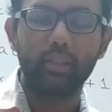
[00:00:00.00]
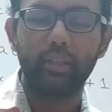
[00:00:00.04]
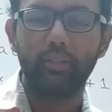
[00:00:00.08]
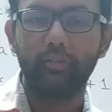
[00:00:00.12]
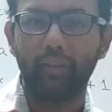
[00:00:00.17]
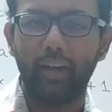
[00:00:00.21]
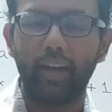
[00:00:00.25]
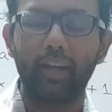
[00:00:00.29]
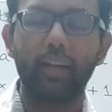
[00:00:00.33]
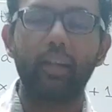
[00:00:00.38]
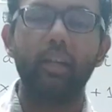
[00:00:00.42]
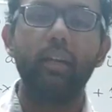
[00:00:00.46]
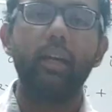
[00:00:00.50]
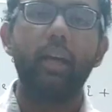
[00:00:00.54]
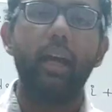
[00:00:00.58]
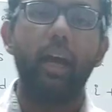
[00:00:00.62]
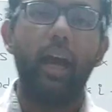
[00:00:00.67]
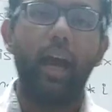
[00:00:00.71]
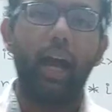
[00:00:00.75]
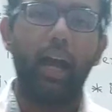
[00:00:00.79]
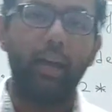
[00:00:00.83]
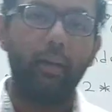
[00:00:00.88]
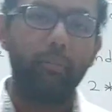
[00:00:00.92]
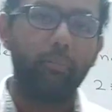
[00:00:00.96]
In fact,
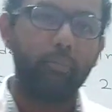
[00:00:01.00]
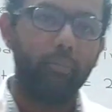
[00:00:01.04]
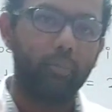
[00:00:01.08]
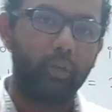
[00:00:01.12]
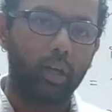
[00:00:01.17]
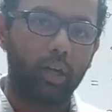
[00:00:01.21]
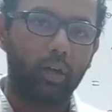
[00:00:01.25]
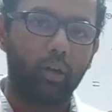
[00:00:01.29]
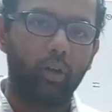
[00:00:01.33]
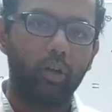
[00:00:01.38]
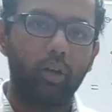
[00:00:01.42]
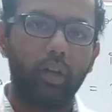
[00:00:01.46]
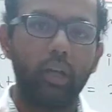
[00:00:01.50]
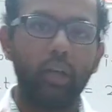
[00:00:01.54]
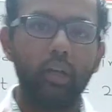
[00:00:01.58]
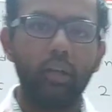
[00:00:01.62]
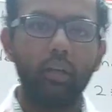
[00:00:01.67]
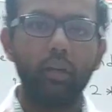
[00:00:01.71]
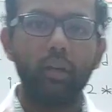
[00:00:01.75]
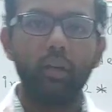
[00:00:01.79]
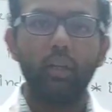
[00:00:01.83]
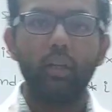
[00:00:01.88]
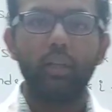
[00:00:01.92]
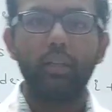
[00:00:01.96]
I am
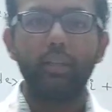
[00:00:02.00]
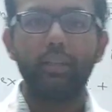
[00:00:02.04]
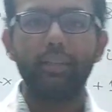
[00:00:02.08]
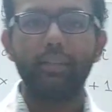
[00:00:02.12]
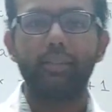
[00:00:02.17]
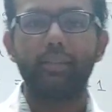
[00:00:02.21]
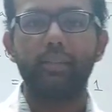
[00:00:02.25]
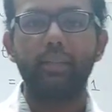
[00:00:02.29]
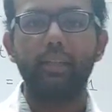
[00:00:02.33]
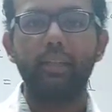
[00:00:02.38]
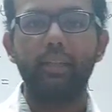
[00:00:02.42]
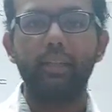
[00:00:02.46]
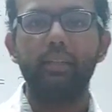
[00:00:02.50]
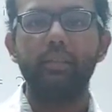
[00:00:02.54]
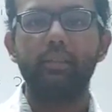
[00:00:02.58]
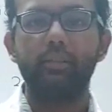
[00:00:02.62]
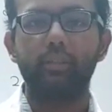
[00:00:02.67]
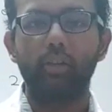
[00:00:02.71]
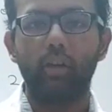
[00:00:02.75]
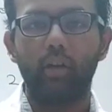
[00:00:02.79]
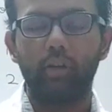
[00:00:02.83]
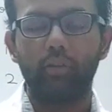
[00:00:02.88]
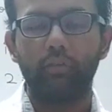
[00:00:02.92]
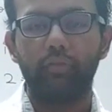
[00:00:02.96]
recording this series
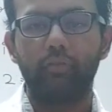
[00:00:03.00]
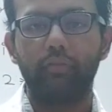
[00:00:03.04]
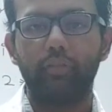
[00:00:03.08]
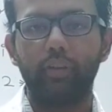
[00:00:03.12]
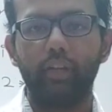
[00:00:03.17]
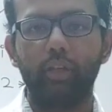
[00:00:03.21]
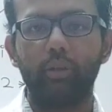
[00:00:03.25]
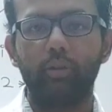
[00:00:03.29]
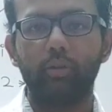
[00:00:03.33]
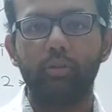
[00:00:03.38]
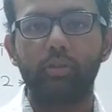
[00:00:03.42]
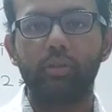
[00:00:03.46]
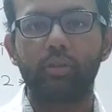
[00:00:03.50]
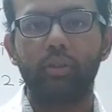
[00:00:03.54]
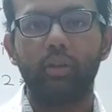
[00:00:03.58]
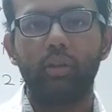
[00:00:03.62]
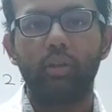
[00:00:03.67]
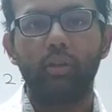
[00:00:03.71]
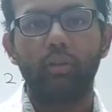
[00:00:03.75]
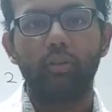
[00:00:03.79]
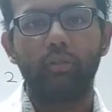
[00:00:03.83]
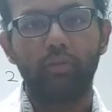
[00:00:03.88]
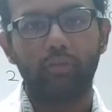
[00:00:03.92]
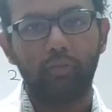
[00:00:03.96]
of videos
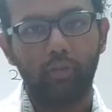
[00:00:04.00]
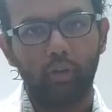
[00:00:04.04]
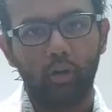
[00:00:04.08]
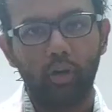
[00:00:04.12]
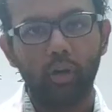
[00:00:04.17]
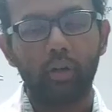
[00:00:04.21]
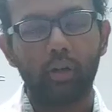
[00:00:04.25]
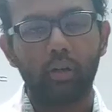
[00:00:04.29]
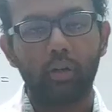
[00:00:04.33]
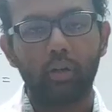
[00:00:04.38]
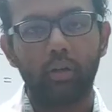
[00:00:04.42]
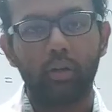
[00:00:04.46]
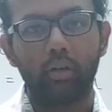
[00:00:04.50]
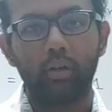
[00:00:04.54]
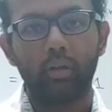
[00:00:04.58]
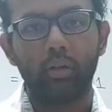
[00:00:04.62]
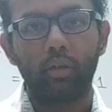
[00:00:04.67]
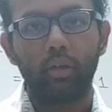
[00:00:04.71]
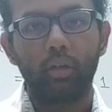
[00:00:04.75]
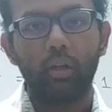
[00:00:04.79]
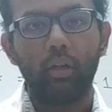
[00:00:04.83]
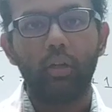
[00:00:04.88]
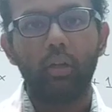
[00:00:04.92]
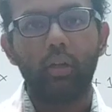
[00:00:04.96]
for
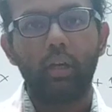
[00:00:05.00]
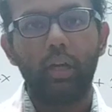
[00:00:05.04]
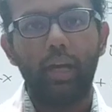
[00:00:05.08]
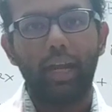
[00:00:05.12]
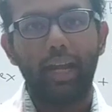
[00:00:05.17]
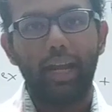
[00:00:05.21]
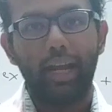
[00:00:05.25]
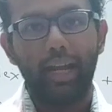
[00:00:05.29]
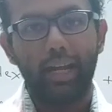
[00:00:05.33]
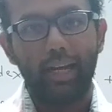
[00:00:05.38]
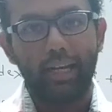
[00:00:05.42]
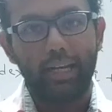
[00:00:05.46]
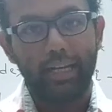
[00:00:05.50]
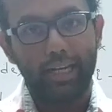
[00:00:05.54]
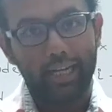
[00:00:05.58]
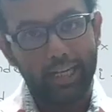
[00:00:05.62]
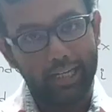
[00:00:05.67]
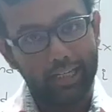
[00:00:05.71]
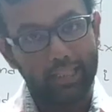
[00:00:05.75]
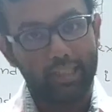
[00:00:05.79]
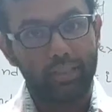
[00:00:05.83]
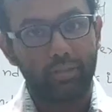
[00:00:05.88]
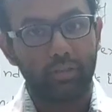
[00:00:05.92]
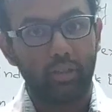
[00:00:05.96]

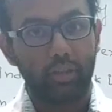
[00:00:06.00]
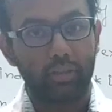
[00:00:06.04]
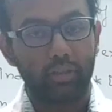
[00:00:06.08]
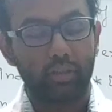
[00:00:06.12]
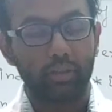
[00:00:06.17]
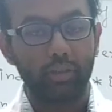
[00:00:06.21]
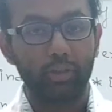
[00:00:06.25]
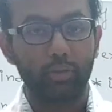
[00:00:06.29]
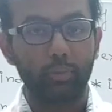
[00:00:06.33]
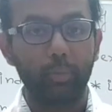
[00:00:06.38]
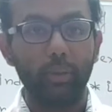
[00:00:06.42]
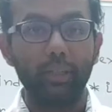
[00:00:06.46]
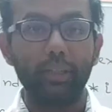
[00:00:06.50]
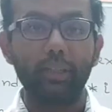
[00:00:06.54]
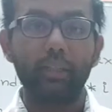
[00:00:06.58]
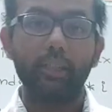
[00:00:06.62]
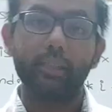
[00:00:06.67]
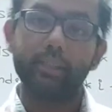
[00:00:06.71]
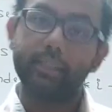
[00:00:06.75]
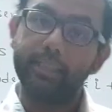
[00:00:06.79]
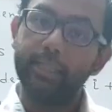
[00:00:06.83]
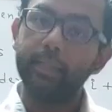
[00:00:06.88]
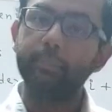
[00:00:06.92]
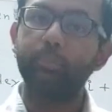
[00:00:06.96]
data structures
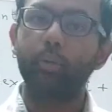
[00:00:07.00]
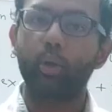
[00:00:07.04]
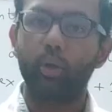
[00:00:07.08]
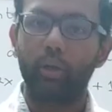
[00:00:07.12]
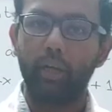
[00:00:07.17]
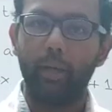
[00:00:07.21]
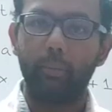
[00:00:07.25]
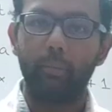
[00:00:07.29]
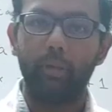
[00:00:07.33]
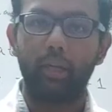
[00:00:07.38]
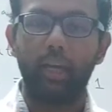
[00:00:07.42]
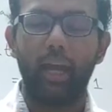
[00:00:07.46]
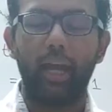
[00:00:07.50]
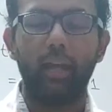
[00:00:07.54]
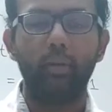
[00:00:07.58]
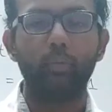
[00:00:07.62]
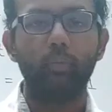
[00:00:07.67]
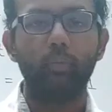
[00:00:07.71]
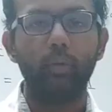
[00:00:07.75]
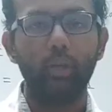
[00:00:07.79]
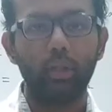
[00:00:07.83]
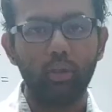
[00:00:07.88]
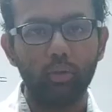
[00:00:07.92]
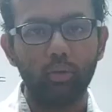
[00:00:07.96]
with C programming,
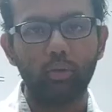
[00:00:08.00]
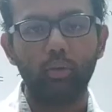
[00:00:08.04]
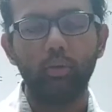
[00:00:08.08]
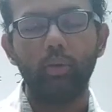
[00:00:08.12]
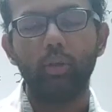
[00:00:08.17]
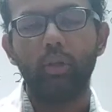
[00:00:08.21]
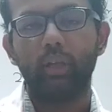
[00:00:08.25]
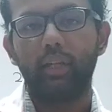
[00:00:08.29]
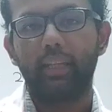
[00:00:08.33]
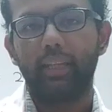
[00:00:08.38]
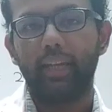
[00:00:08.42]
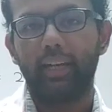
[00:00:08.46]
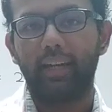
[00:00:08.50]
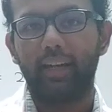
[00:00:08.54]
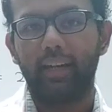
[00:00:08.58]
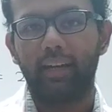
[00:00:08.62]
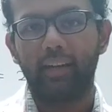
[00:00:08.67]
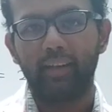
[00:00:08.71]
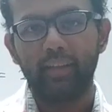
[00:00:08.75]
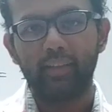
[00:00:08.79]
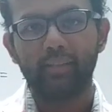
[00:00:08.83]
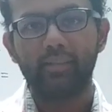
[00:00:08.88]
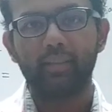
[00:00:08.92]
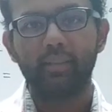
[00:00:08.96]
and we know that
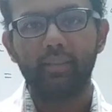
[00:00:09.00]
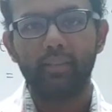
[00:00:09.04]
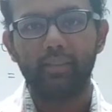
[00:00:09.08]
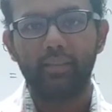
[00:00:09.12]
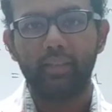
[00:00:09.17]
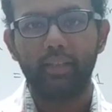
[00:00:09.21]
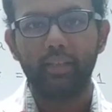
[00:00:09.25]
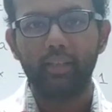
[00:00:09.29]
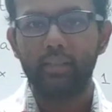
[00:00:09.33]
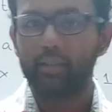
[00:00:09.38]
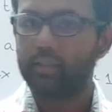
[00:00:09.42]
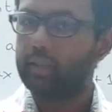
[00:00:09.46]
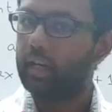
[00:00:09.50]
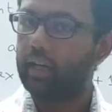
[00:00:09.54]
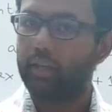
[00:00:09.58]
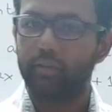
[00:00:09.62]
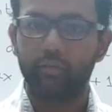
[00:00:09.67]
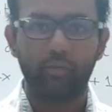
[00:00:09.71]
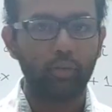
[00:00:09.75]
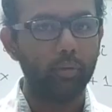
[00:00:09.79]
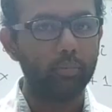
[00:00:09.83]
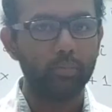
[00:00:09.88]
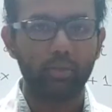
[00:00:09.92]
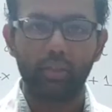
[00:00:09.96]
arrays in C start
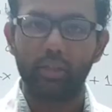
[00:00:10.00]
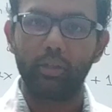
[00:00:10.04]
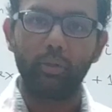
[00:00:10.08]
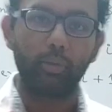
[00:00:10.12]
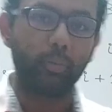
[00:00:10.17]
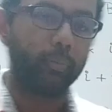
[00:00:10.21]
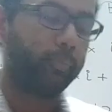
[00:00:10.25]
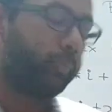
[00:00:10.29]
from 0.